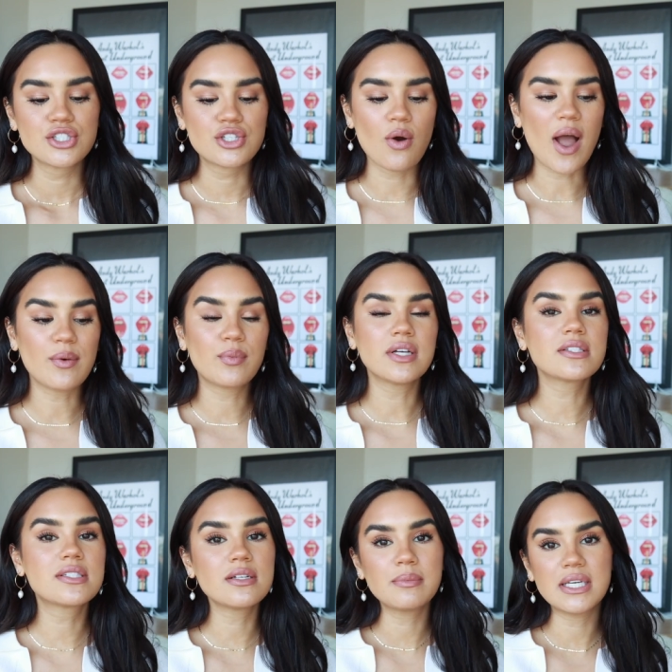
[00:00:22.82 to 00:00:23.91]
So I will
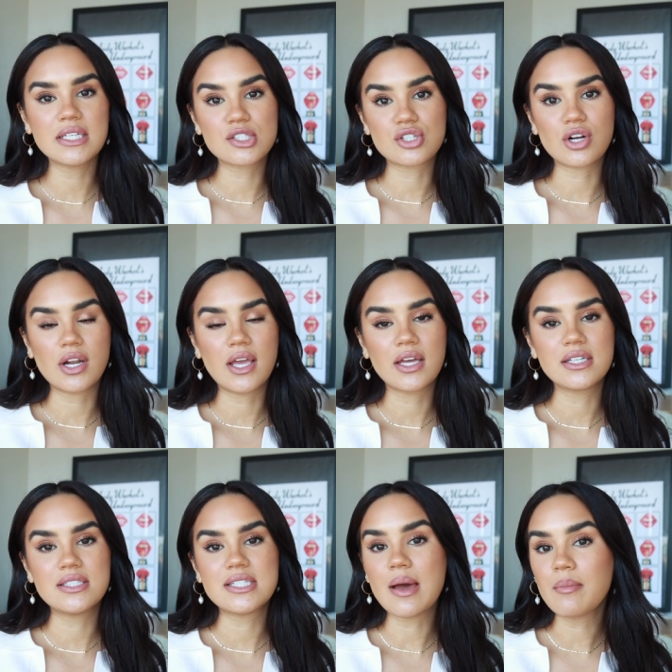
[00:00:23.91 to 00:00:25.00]
still be
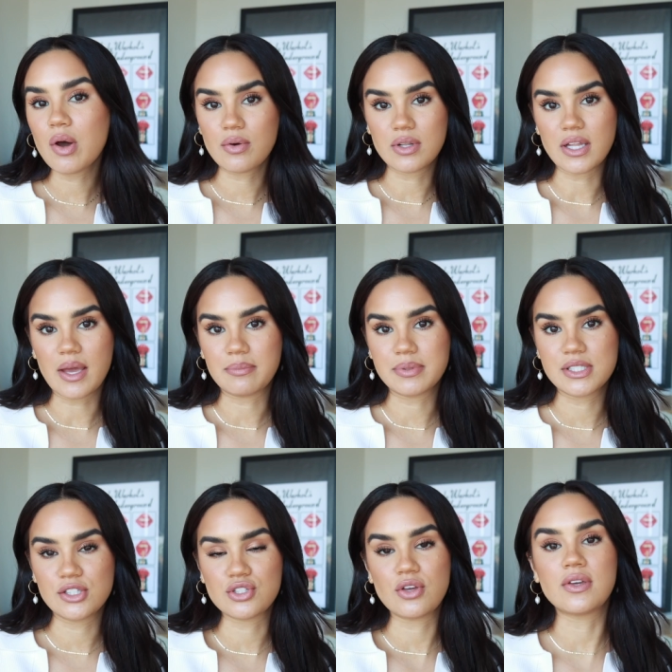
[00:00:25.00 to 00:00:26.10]
inserting demo
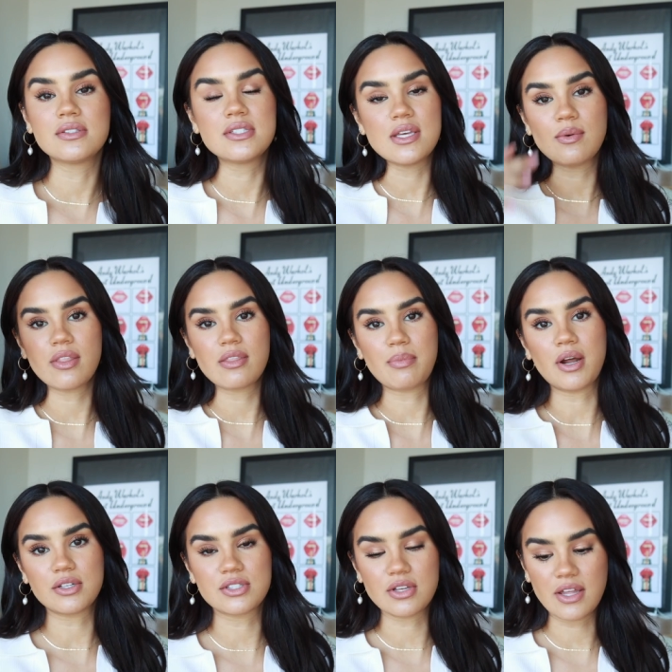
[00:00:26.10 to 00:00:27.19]
clips so you can see what the
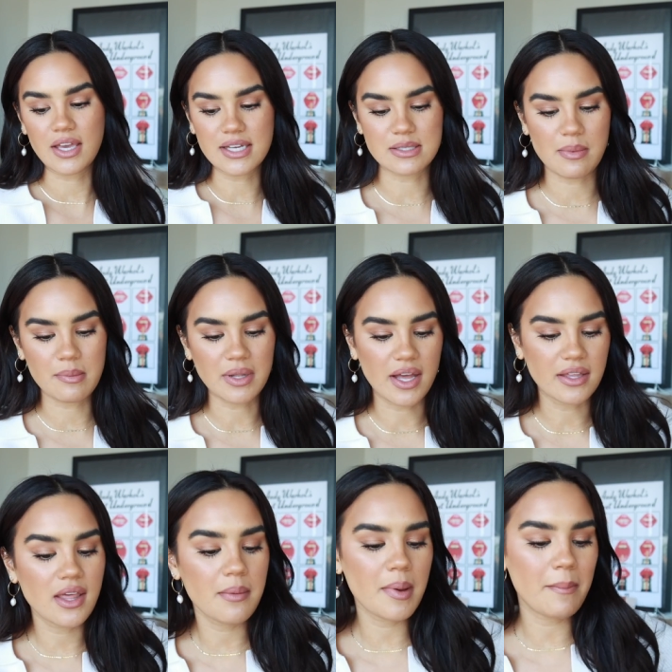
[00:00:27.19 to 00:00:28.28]
products look like as I'm applying
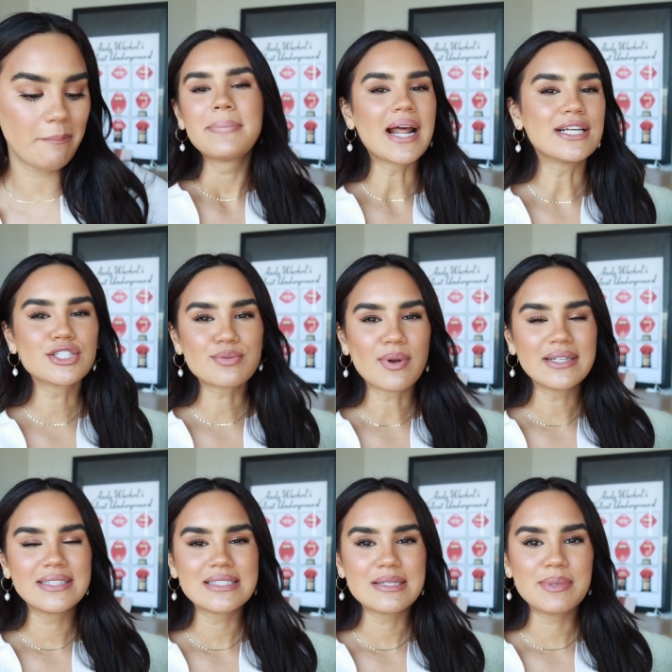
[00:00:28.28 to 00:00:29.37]
them. But I just
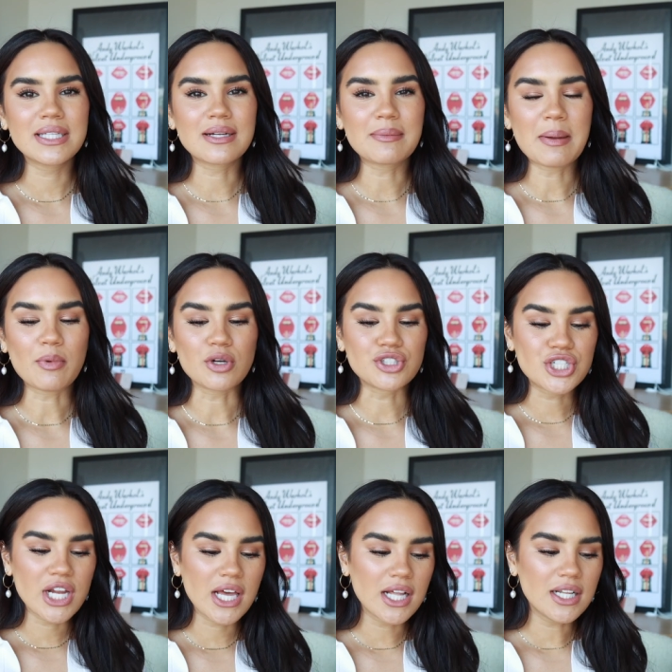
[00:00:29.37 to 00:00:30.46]
wanted it to be a little bit more
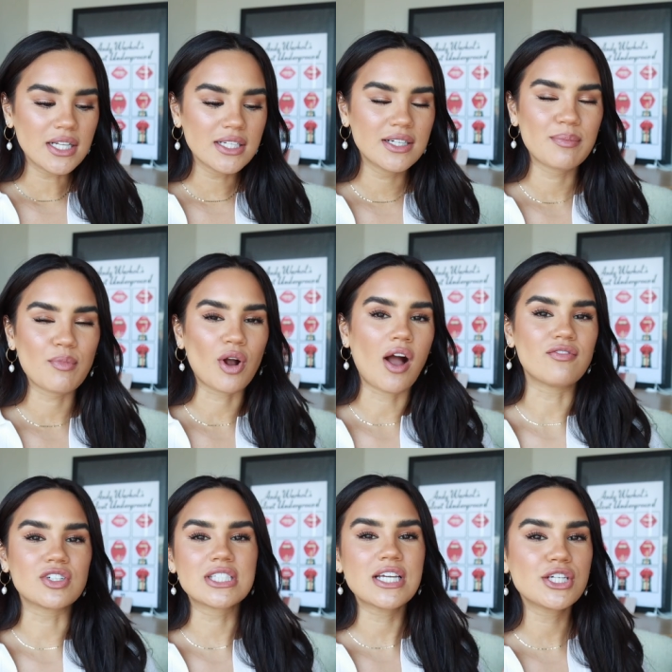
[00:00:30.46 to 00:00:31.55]
chill, more
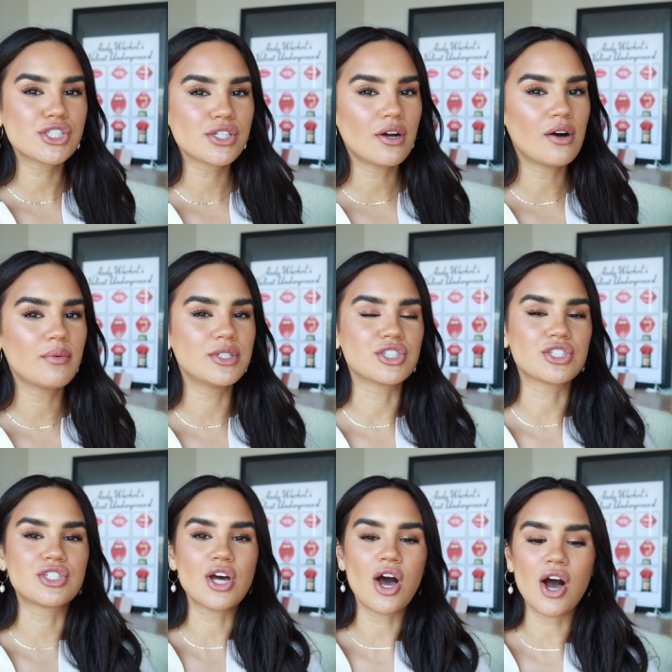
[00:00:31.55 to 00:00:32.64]
conversational. We
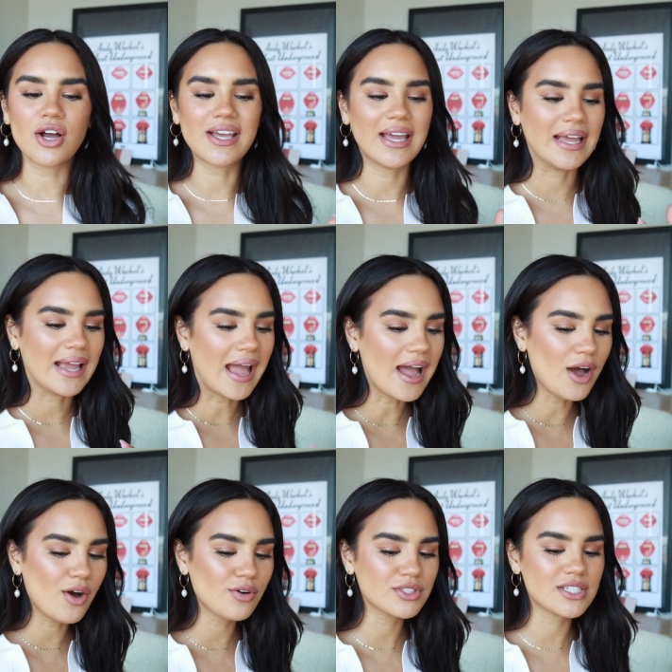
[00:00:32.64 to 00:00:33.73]
just talk, hang
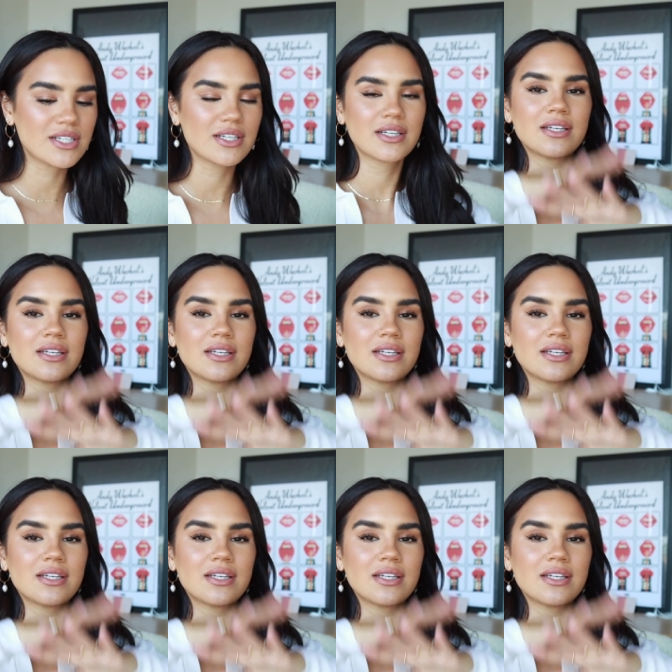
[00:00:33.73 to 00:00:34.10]
out